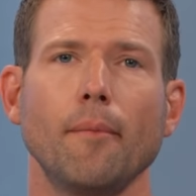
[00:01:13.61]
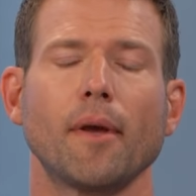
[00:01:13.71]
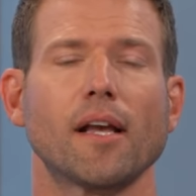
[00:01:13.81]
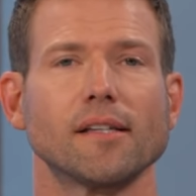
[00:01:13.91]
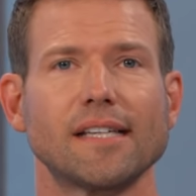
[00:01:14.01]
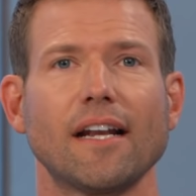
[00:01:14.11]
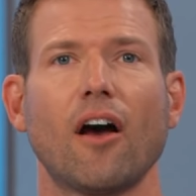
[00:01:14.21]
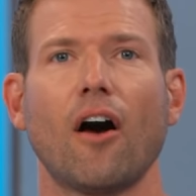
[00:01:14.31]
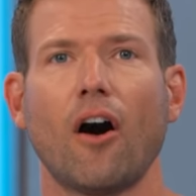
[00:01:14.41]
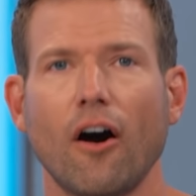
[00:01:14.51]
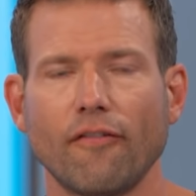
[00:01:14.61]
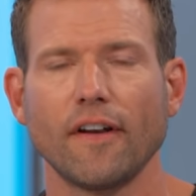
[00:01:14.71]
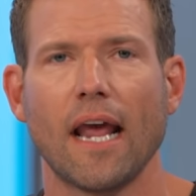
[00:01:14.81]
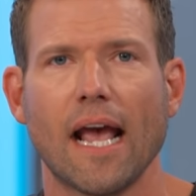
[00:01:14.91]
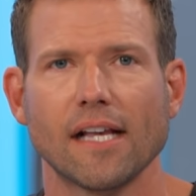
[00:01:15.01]
Because it
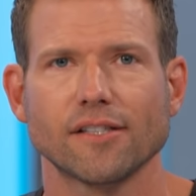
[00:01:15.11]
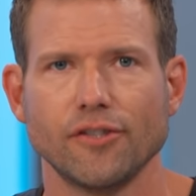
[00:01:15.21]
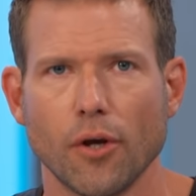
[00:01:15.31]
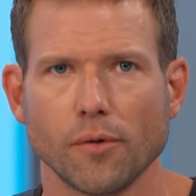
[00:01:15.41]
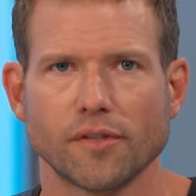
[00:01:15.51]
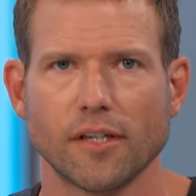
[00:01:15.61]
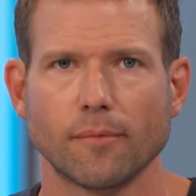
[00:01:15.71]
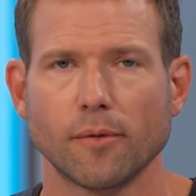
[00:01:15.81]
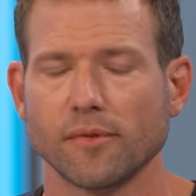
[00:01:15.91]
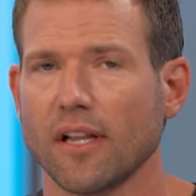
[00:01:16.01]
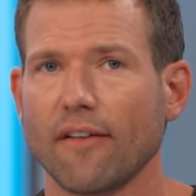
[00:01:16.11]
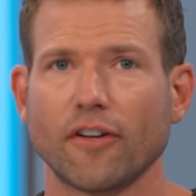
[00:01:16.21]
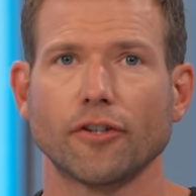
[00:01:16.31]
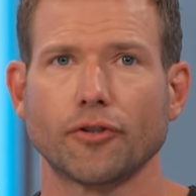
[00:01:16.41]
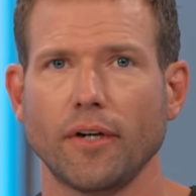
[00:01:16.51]
often has no symptoms.
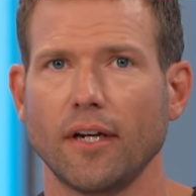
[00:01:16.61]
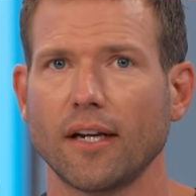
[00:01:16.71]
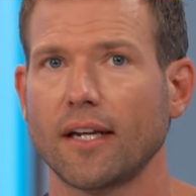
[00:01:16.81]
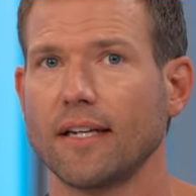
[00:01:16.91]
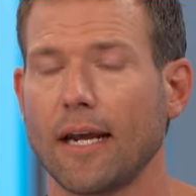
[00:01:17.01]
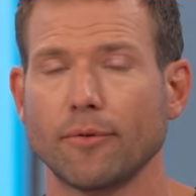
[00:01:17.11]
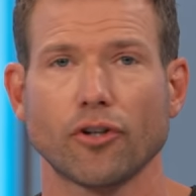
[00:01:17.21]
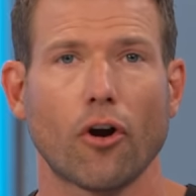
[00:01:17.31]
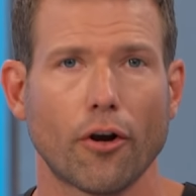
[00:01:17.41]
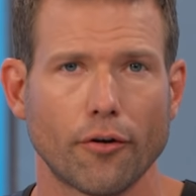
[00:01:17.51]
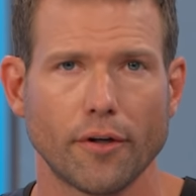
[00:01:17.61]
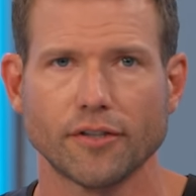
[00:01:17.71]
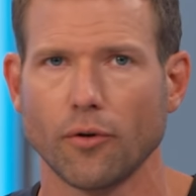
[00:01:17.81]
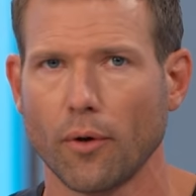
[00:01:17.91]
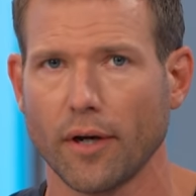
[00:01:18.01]
Left untreated, it can damage
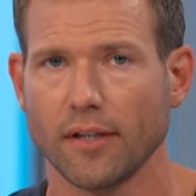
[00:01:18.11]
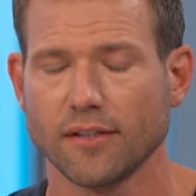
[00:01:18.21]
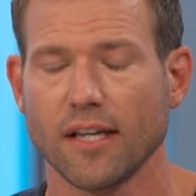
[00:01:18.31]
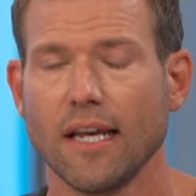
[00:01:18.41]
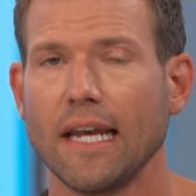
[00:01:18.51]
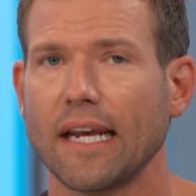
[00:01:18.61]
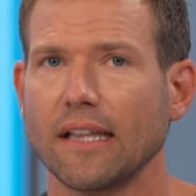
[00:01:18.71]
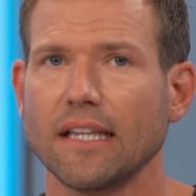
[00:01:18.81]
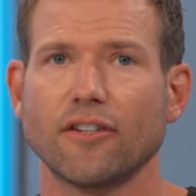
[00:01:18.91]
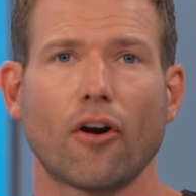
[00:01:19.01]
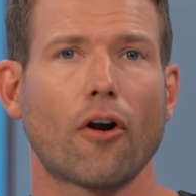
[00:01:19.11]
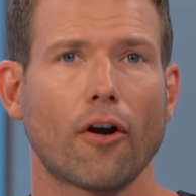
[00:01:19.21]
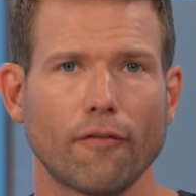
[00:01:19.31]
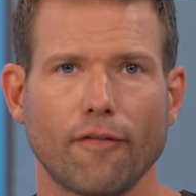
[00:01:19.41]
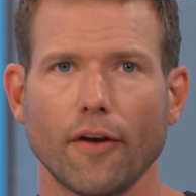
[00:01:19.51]
arteries and organs. It can lead to
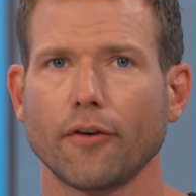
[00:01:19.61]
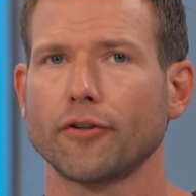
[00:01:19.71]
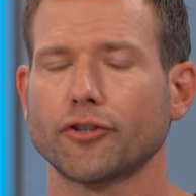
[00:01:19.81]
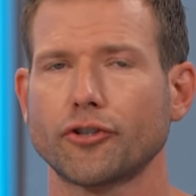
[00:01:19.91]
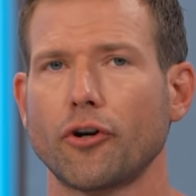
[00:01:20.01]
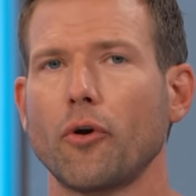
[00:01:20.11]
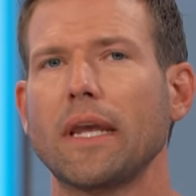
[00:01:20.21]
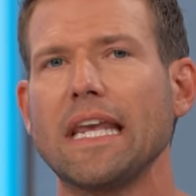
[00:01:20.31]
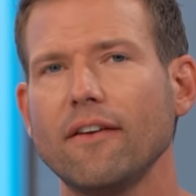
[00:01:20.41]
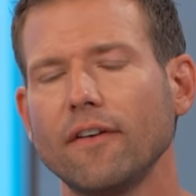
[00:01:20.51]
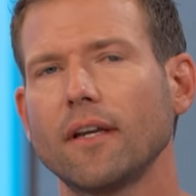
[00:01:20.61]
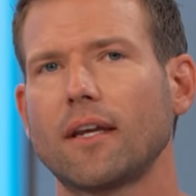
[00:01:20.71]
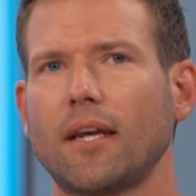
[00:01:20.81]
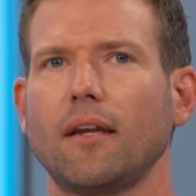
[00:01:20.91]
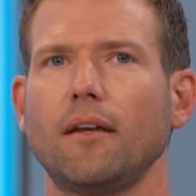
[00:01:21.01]
heart failure, stroke, even
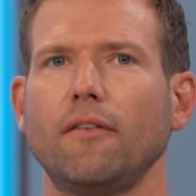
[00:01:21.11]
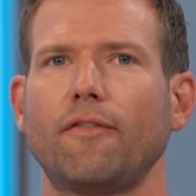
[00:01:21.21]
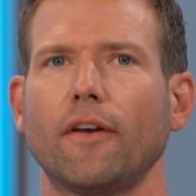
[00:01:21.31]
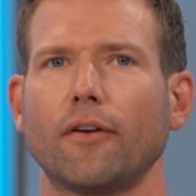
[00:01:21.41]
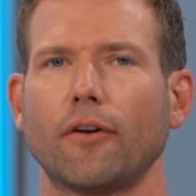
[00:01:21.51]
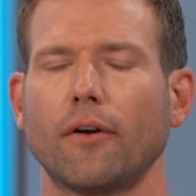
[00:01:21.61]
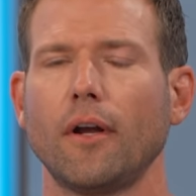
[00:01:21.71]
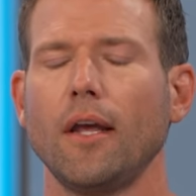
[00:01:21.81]
kidney failure.